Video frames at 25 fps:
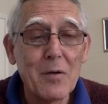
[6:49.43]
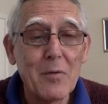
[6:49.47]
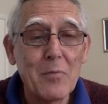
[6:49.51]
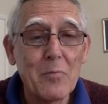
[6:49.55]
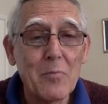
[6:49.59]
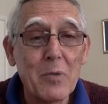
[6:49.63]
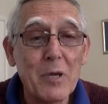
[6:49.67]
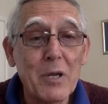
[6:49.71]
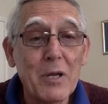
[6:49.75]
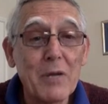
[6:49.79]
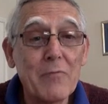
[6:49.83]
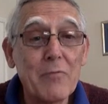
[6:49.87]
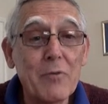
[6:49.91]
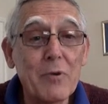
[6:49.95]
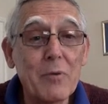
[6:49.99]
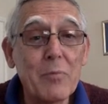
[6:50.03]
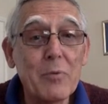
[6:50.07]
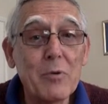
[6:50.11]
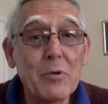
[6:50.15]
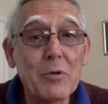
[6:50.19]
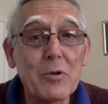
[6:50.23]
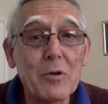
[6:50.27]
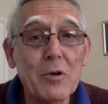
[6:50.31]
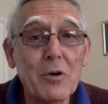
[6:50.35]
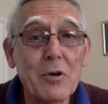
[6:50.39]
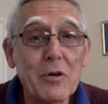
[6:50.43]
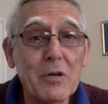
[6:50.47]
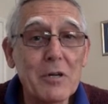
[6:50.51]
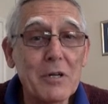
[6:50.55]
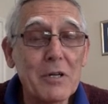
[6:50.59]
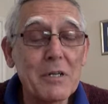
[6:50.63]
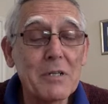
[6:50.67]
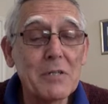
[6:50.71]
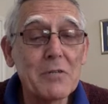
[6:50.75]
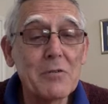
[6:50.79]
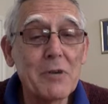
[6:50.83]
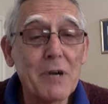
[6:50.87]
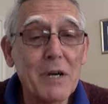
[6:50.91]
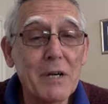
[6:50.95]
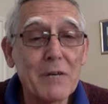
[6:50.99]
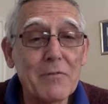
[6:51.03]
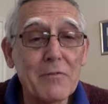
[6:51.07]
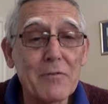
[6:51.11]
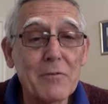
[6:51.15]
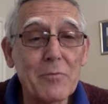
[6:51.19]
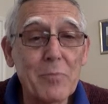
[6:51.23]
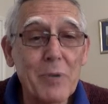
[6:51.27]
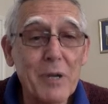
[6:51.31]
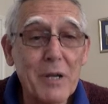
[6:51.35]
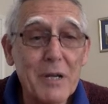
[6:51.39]
But if we put God in his rightful
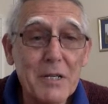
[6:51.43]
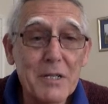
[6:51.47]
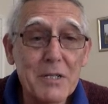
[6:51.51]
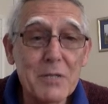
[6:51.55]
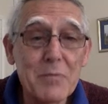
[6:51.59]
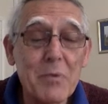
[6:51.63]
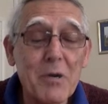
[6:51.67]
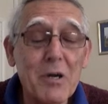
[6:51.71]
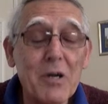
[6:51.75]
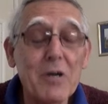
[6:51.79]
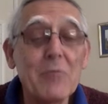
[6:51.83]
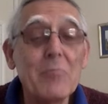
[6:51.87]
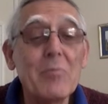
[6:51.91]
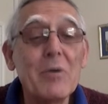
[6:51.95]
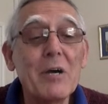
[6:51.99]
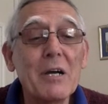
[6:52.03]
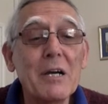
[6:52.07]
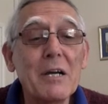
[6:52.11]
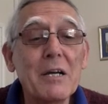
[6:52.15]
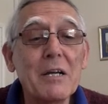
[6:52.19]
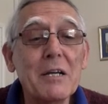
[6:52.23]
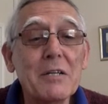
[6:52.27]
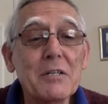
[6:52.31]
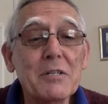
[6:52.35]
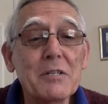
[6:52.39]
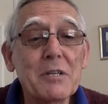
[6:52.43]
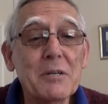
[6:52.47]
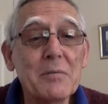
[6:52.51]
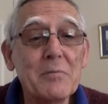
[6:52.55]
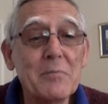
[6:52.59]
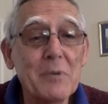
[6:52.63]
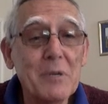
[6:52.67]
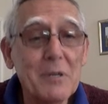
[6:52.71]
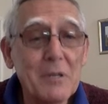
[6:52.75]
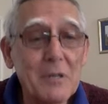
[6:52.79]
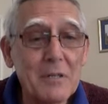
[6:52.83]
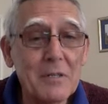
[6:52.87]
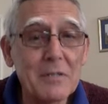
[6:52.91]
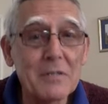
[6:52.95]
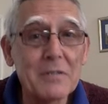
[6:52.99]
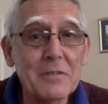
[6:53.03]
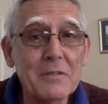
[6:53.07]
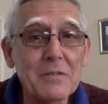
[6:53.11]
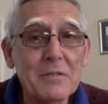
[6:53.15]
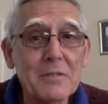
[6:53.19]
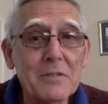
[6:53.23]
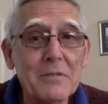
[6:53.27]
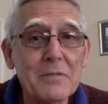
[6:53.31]
place by obeying his commands,